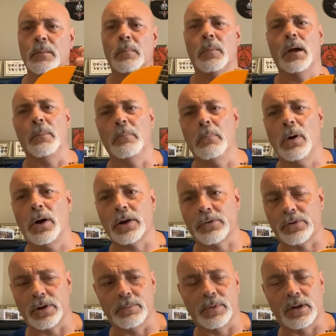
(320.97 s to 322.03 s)
a
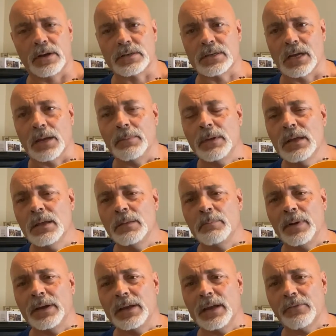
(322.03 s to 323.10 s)
moderate amount of time.
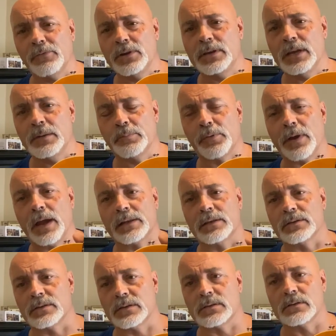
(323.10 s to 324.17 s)
My everyday
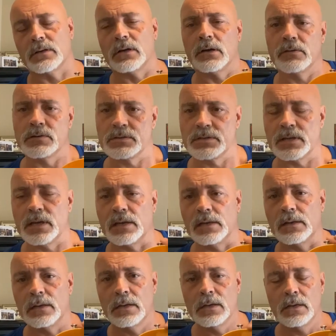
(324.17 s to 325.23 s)
practice guitar is that
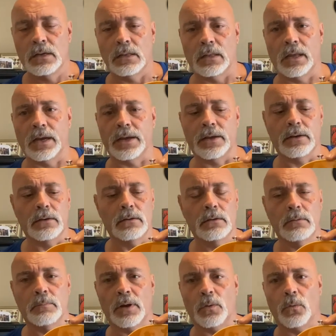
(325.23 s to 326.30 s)
Lion
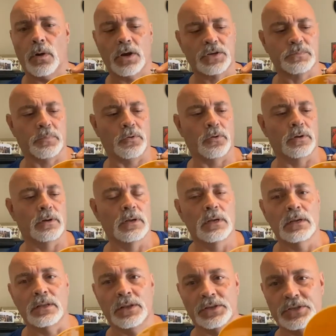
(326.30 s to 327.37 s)
by Washburn.
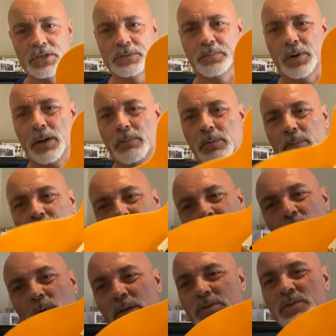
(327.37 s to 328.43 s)
This is probably
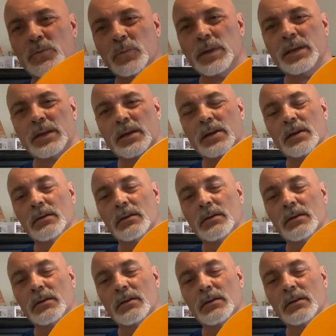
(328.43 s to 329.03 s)
once a week.